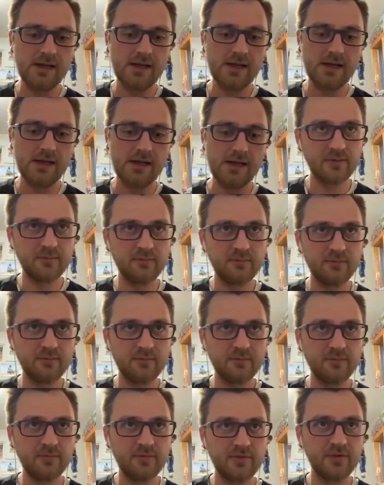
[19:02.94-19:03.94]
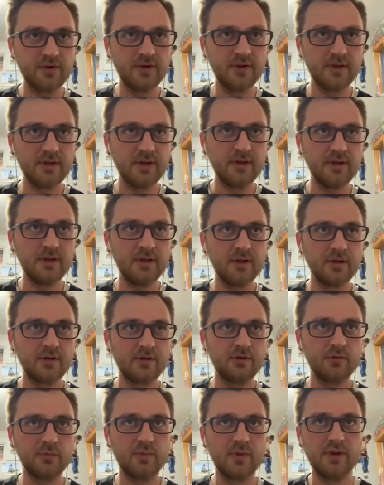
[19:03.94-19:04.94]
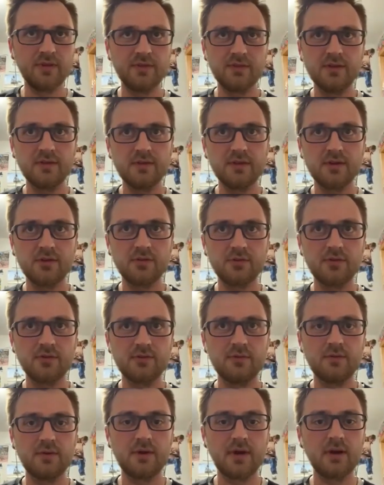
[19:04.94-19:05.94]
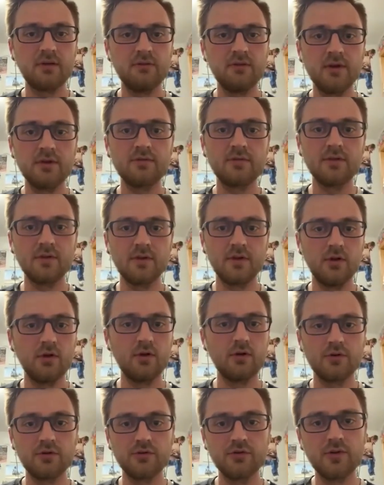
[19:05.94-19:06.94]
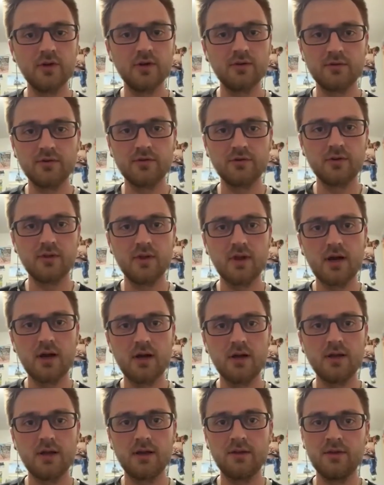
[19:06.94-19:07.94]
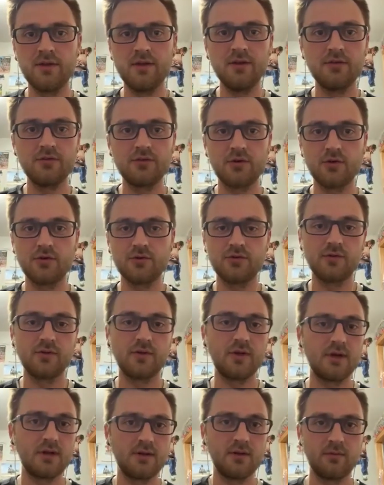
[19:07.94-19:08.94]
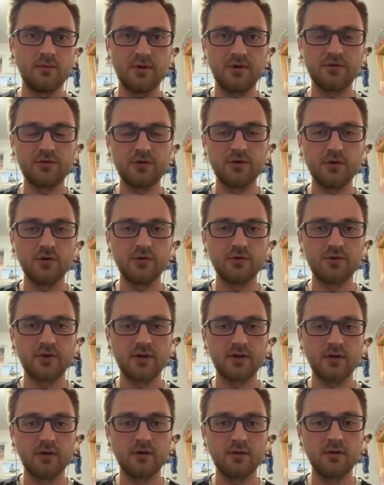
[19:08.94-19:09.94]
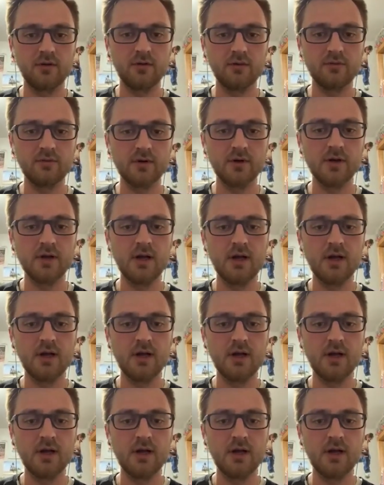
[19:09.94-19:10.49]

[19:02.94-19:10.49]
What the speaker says: I'm trying to think if I'm forgetting any others, but I think that's kind of it for the local stuff. There's a lot on the East Coast, a lot on the West Coast, kind of all over.